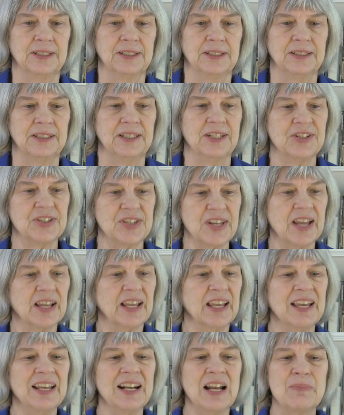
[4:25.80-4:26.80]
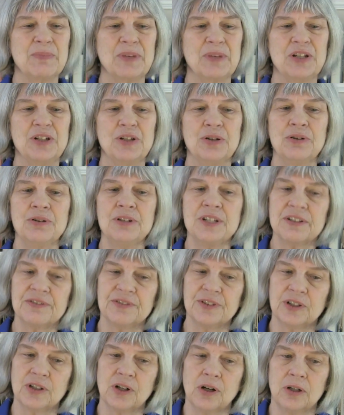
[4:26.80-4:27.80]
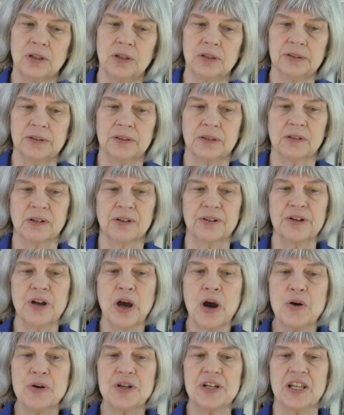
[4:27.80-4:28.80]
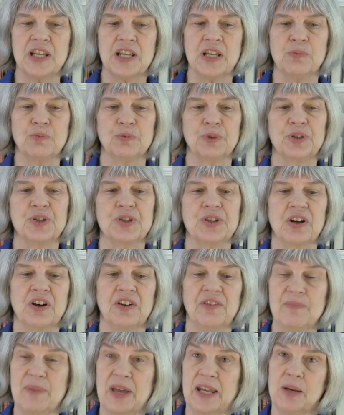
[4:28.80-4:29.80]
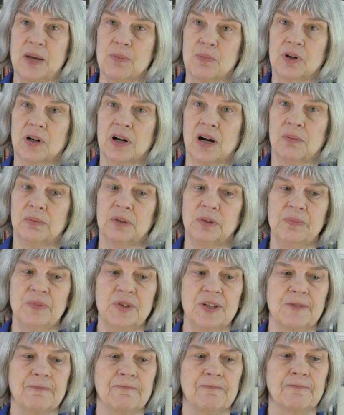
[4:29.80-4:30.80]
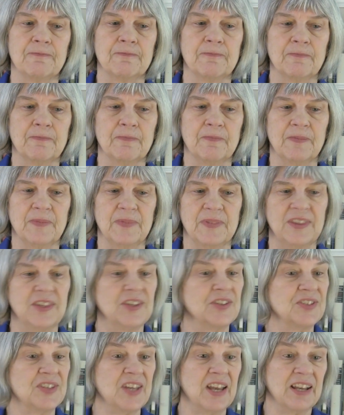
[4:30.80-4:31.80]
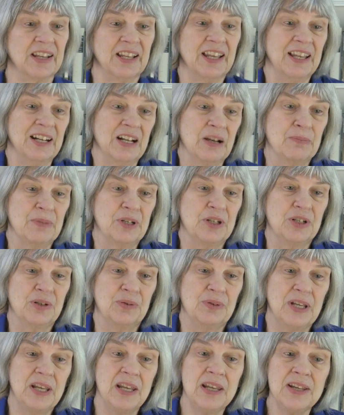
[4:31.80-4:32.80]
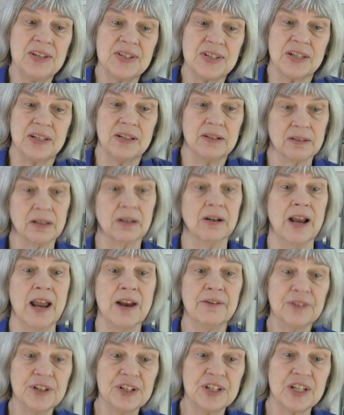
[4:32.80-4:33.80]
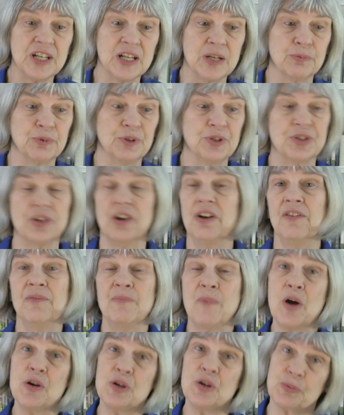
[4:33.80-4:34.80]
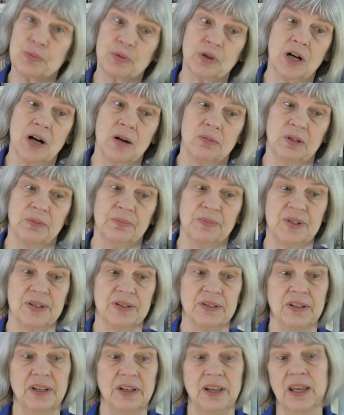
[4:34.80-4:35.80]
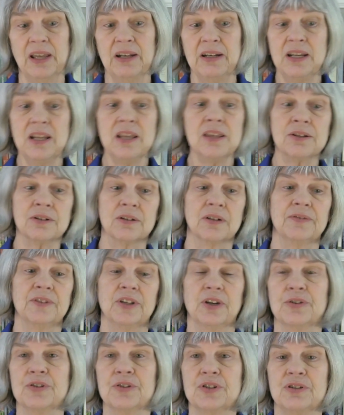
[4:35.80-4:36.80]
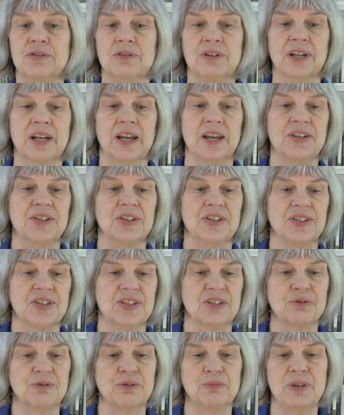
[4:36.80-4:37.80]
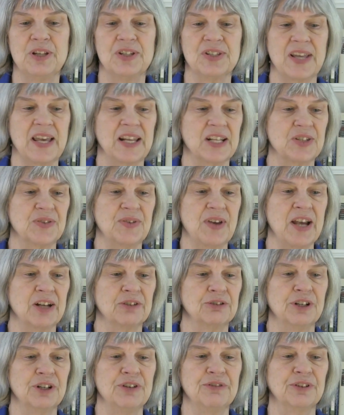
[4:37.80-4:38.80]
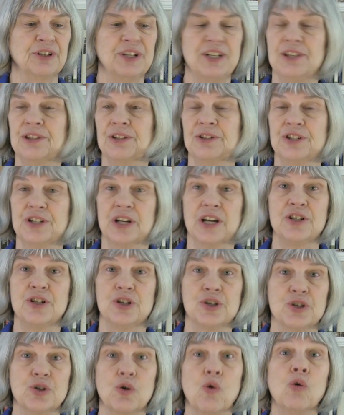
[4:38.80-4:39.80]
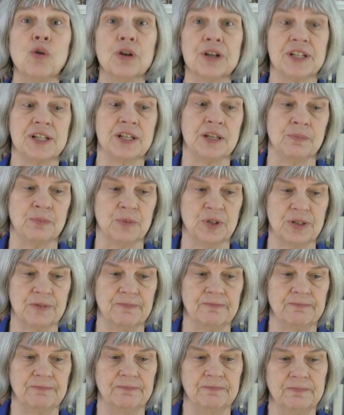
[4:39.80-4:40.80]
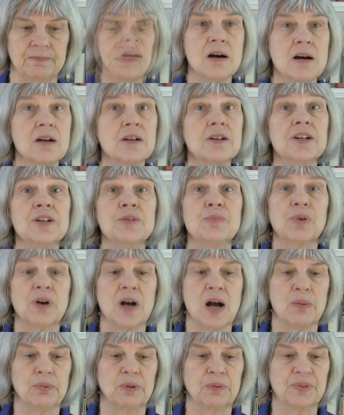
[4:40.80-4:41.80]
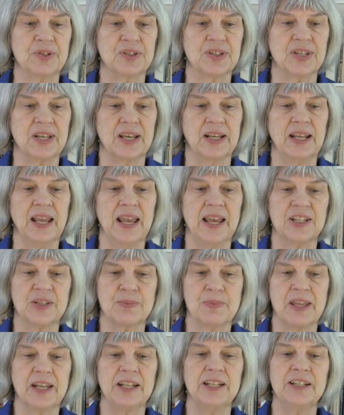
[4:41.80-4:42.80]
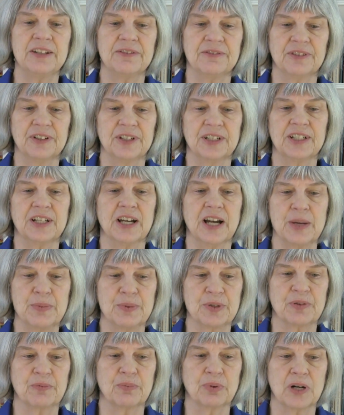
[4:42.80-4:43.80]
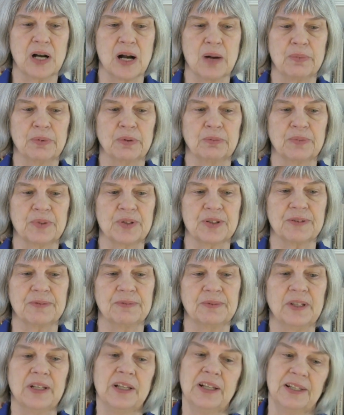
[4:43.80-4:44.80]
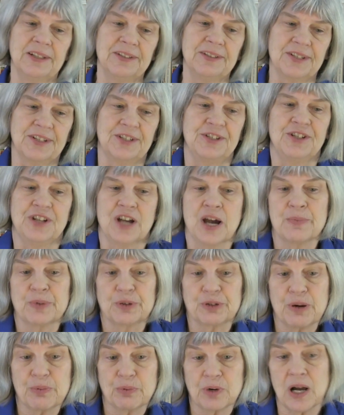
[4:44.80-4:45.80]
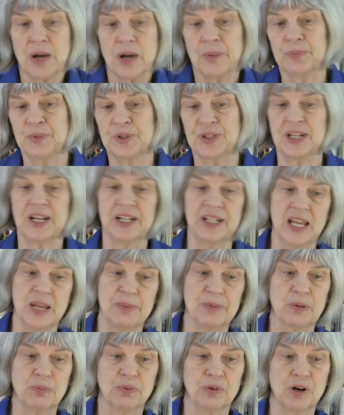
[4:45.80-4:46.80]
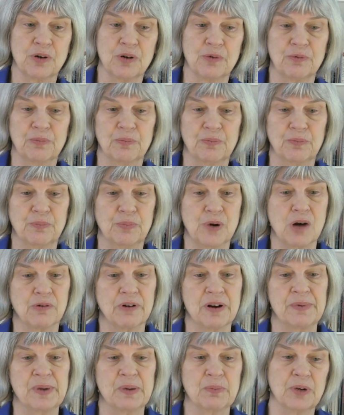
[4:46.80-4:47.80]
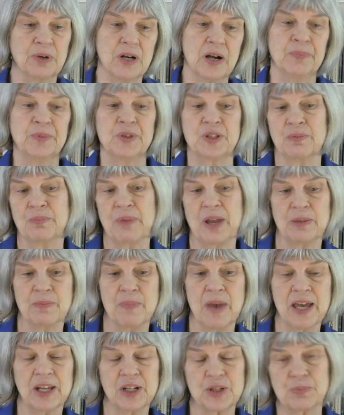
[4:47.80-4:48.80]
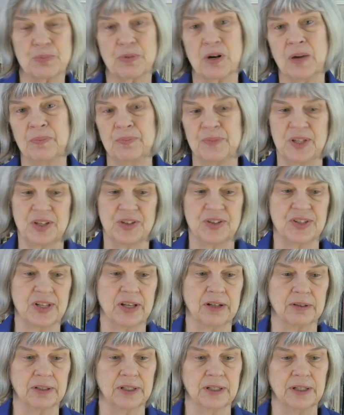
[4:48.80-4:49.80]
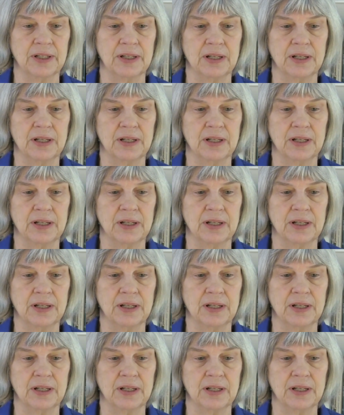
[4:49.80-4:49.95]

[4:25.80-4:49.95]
The set cannot be too difficult, or no team would solve many problems. The set cannot be too easy, or every team would solve most problems, and neither of those two cases would be satisfactory for either judges or teams. A good problem set has many different types of problems, say geometry problems, dynamic pro programming problems, and mathematics problems, et cetera.